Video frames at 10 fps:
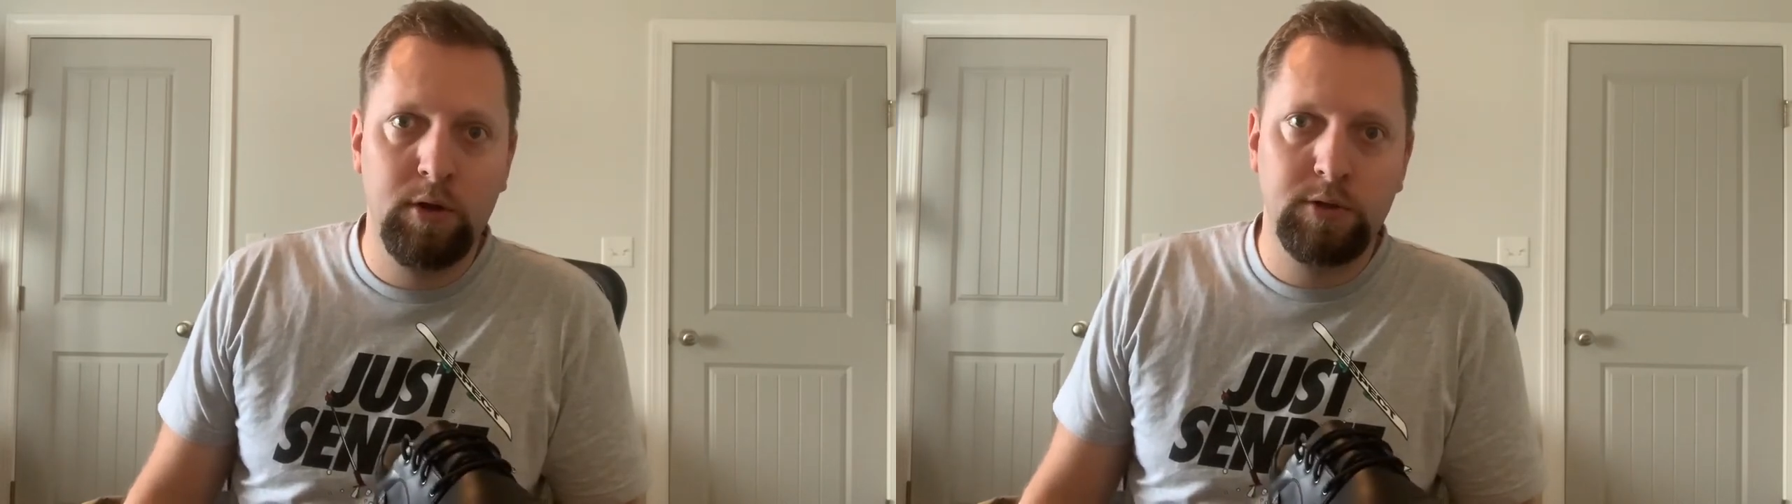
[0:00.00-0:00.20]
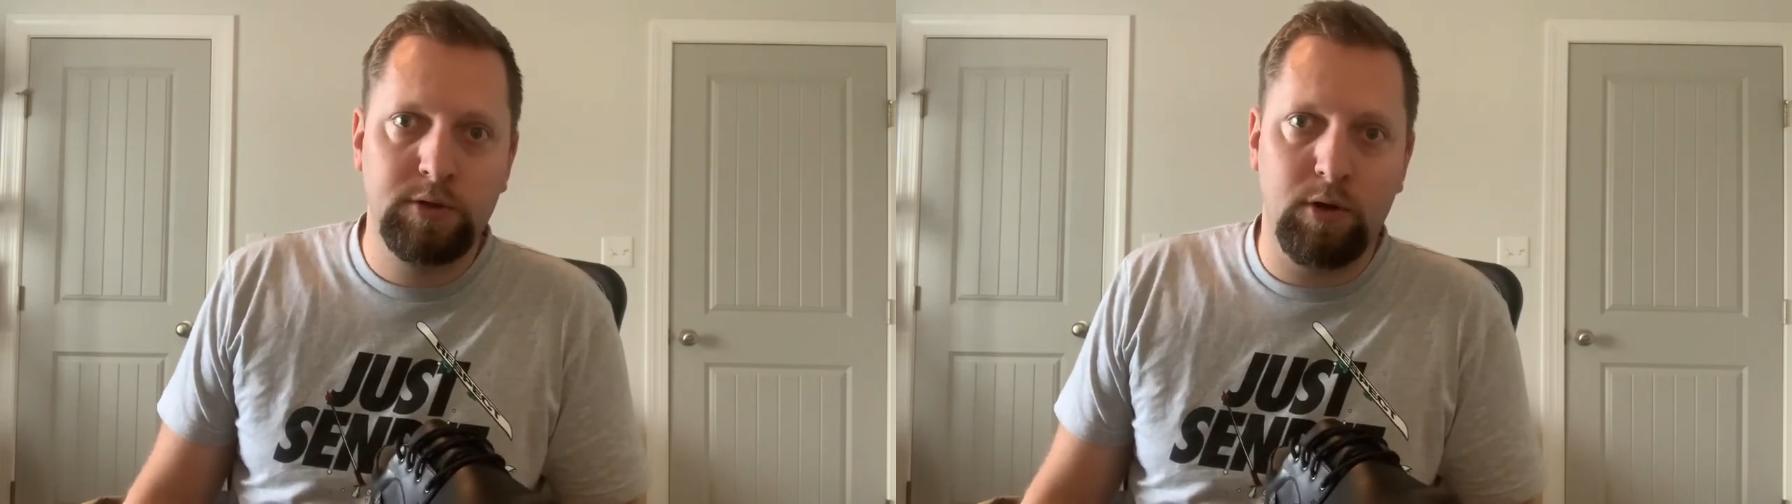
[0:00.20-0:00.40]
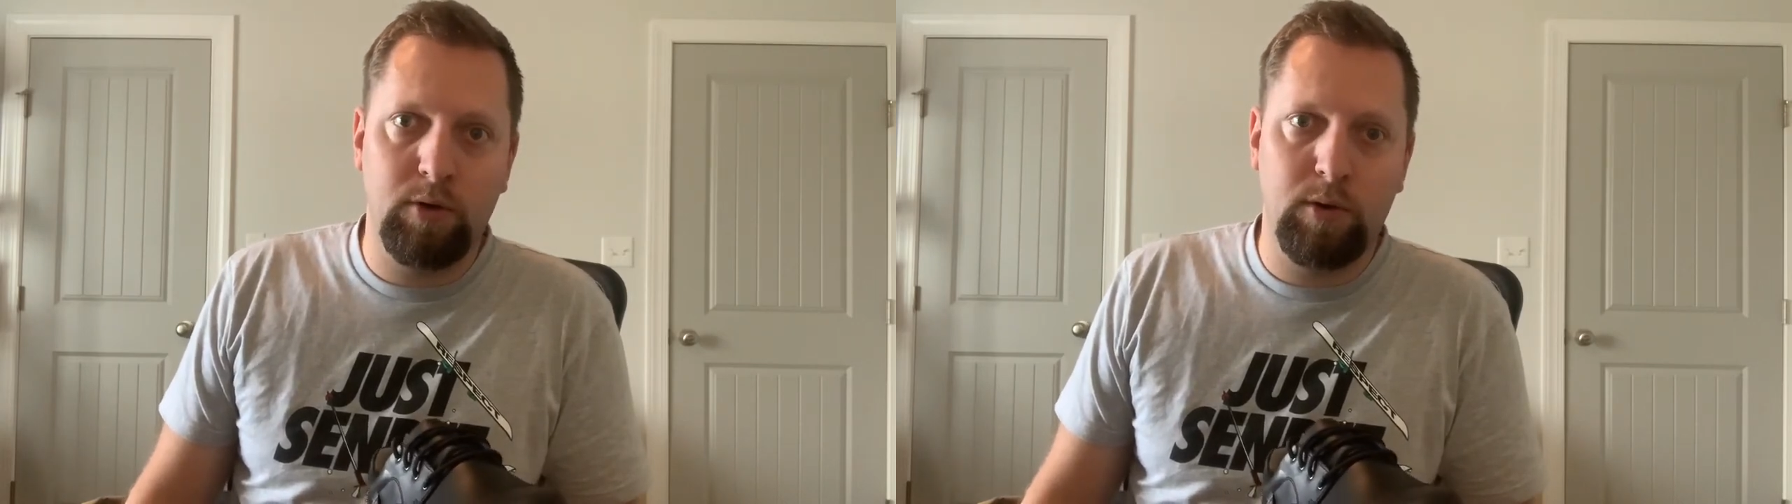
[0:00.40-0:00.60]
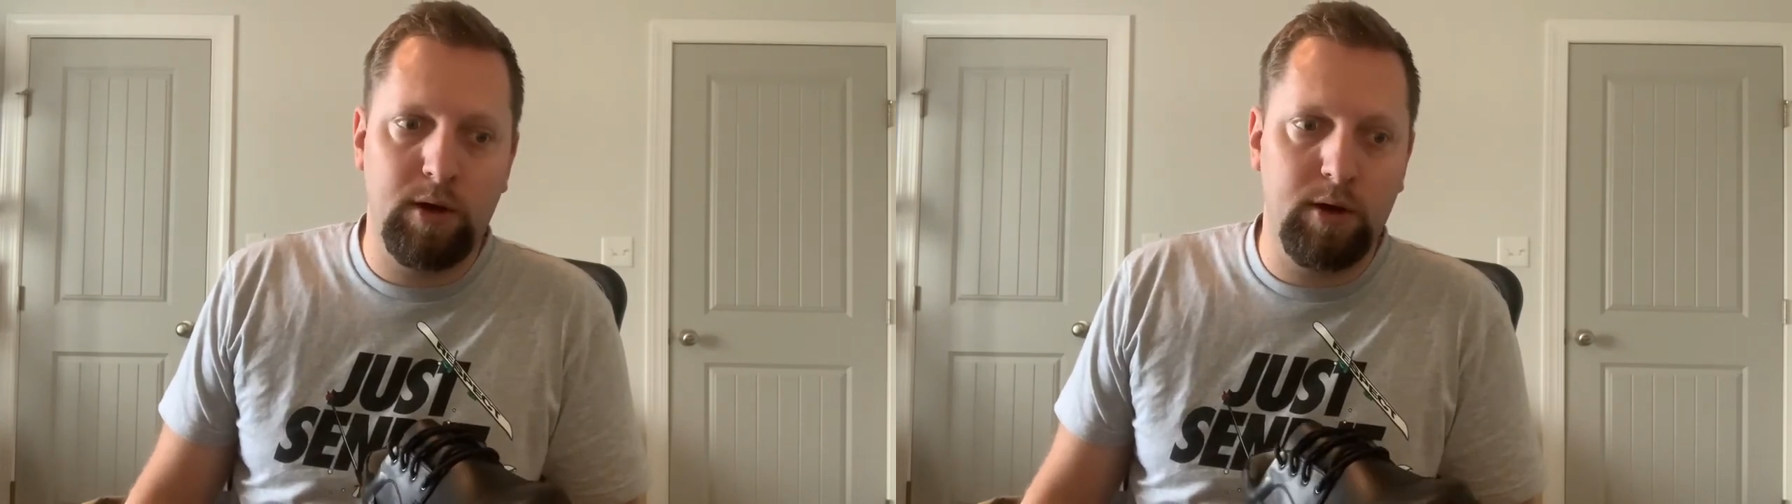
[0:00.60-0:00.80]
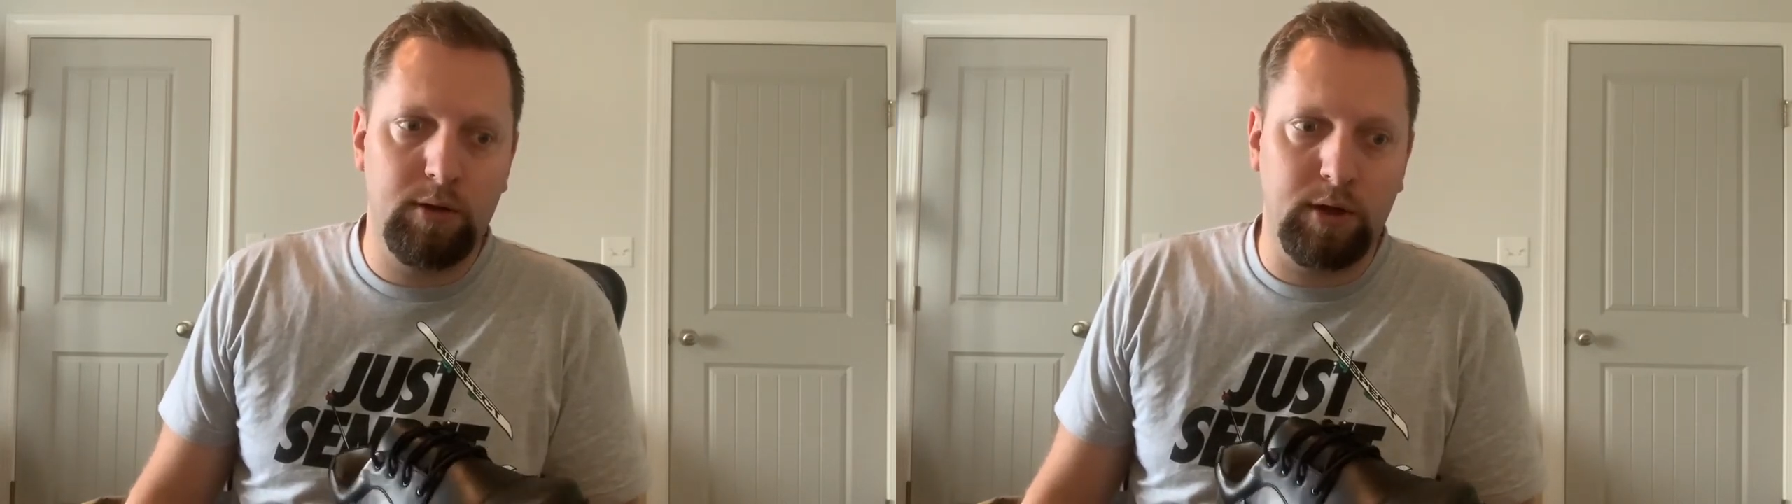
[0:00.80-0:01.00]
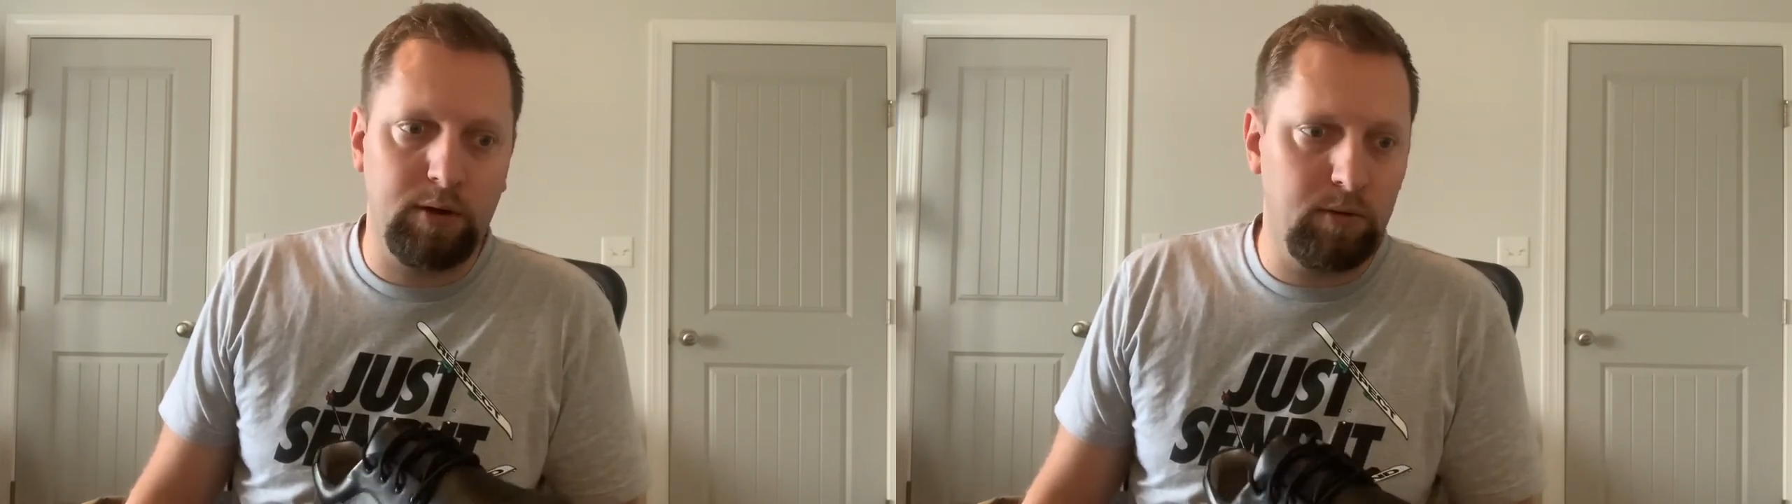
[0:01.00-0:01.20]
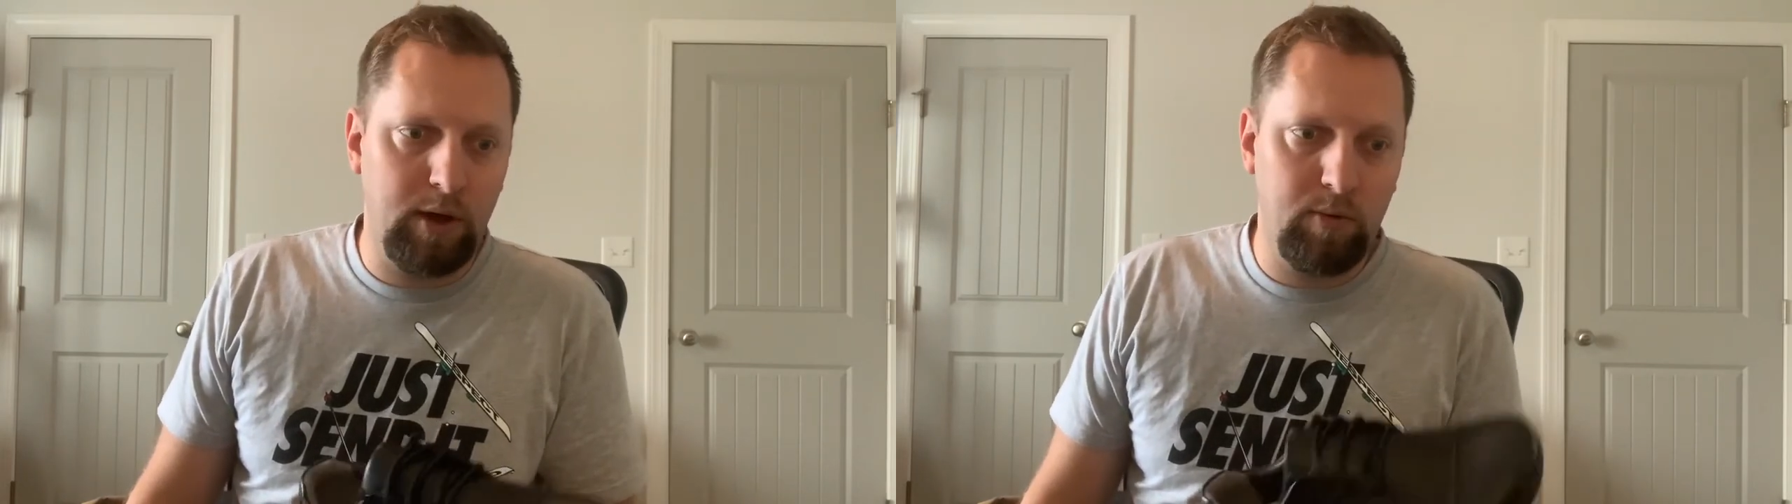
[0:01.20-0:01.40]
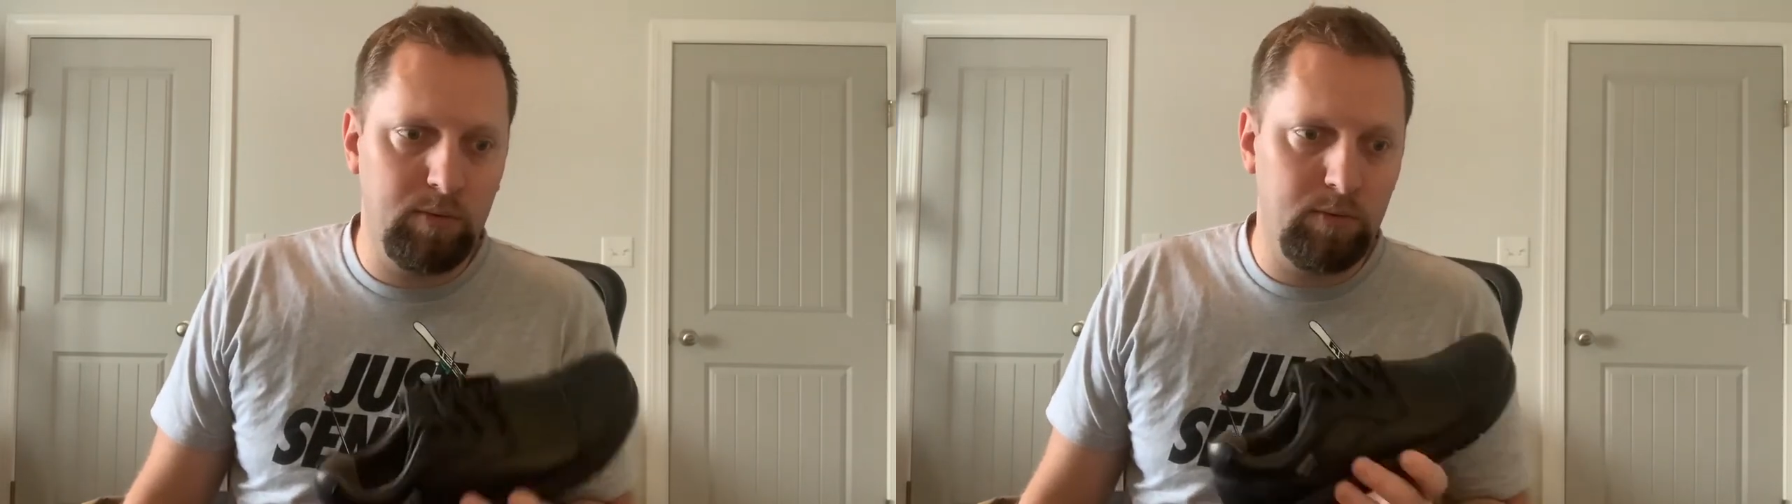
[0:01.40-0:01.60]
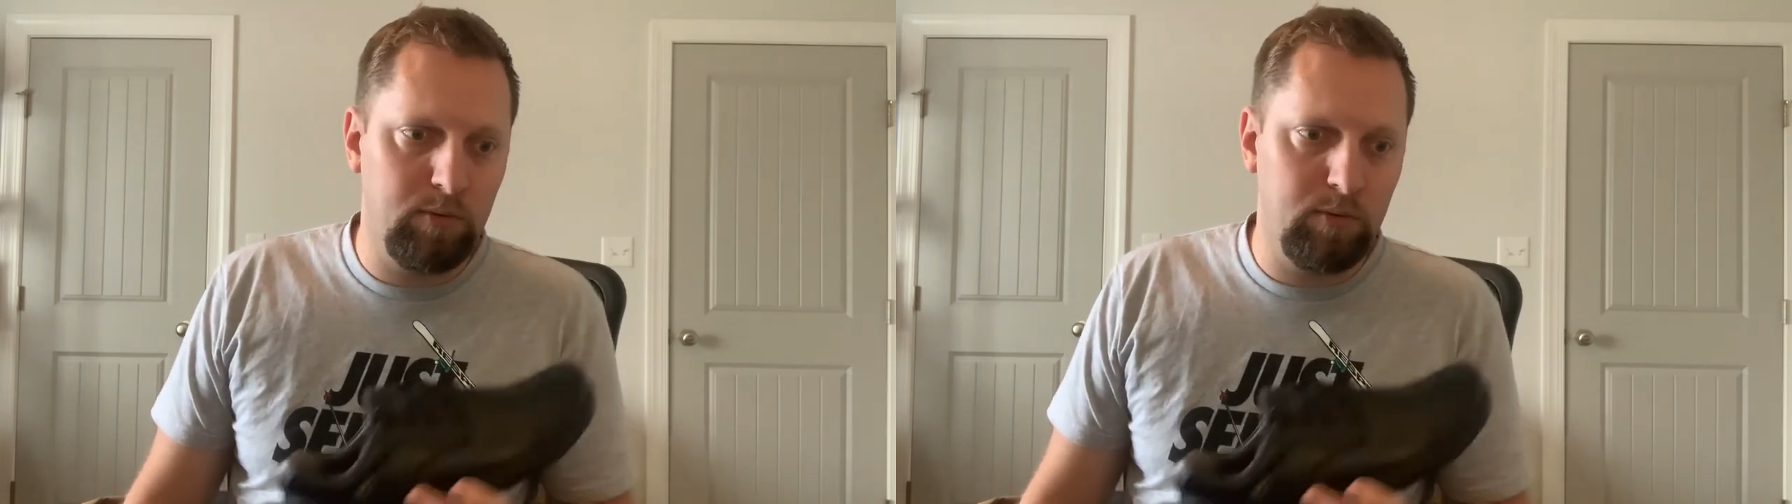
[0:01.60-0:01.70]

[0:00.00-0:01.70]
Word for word: So, uh, like, I would,